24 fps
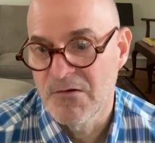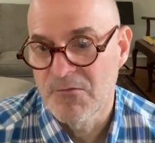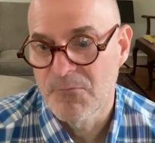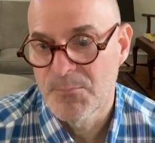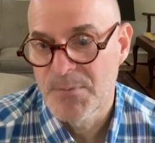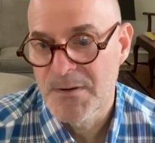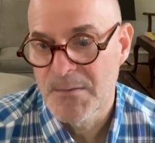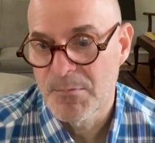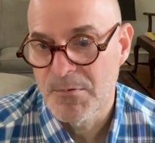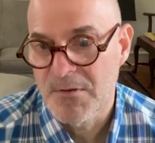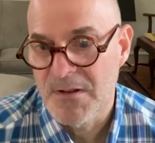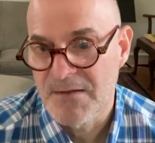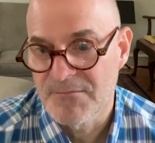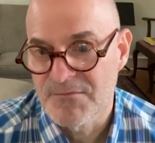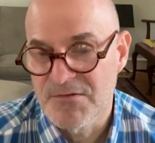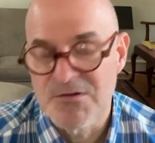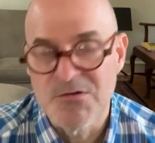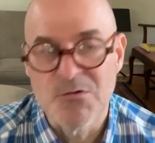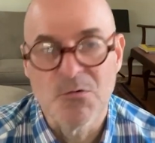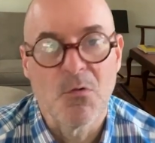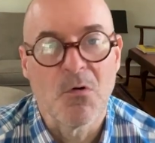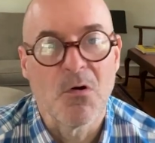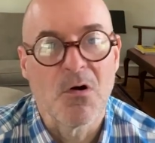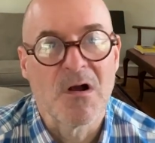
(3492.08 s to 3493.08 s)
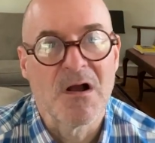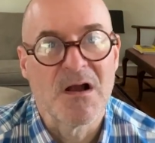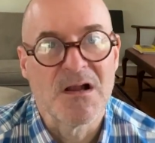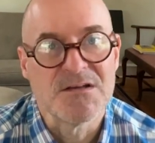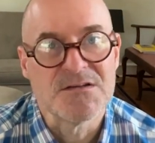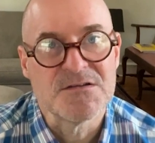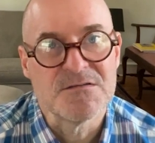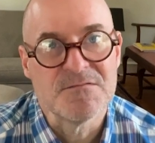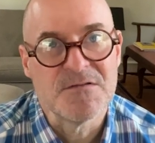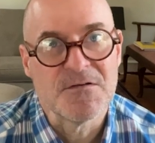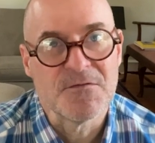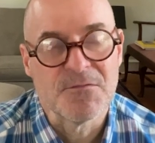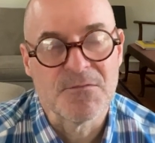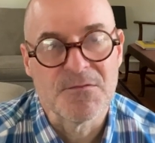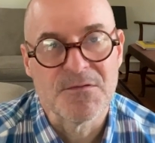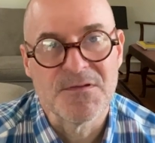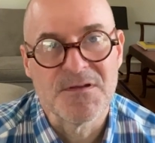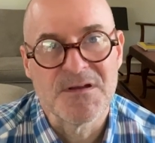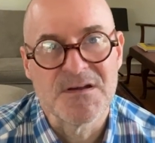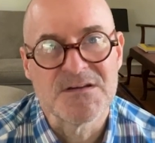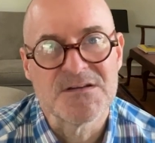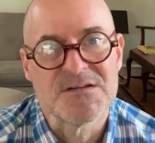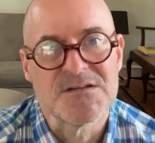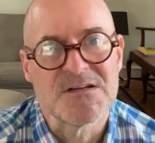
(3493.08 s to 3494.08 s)
people have to do all kinds of different
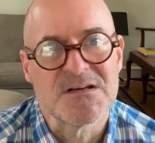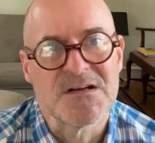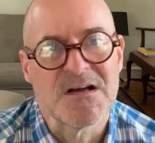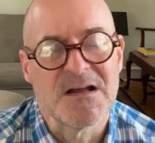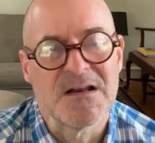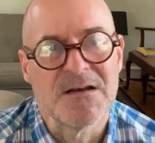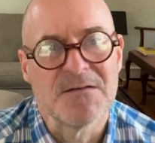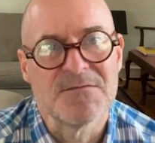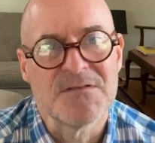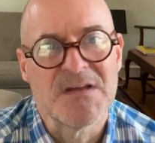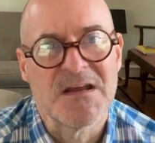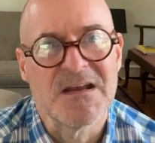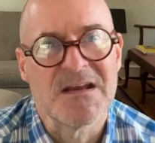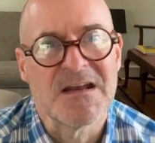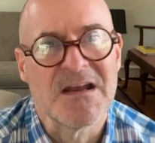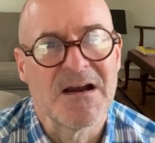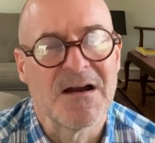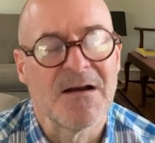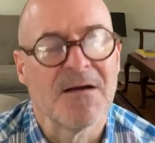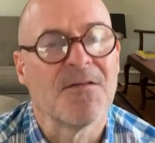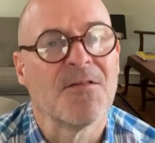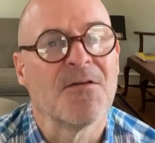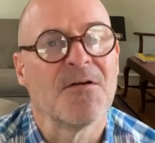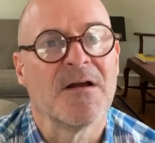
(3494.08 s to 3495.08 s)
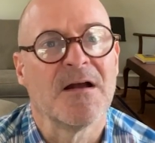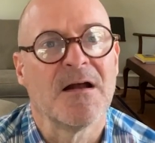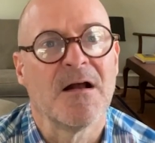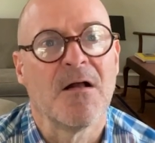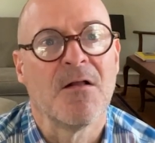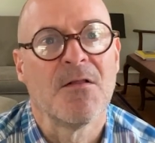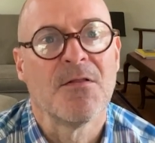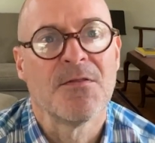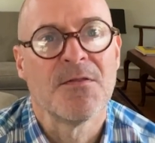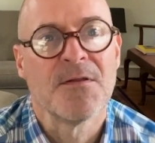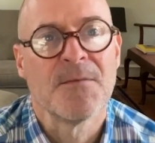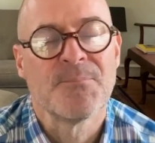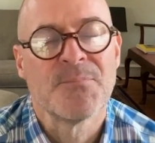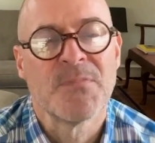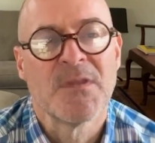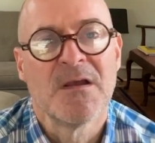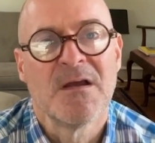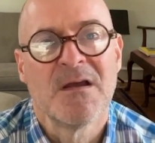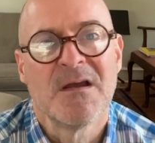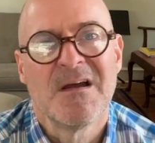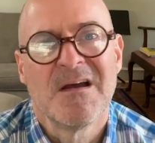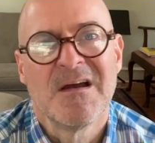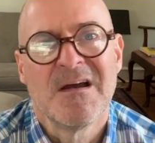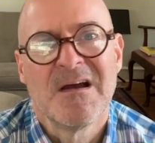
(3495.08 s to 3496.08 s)
things to kind of take care of their health.
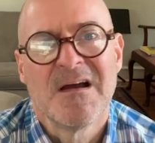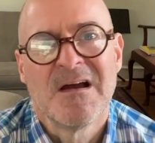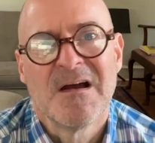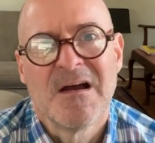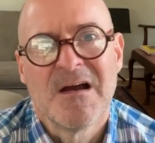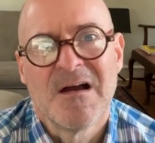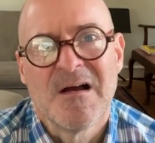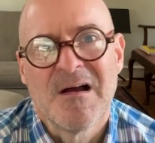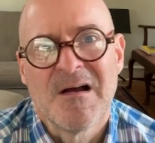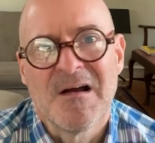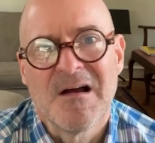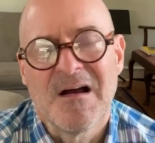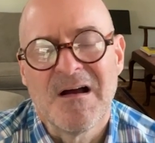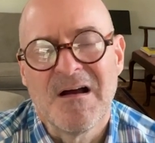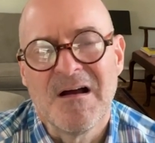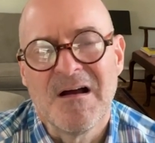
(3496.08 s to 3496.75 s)
My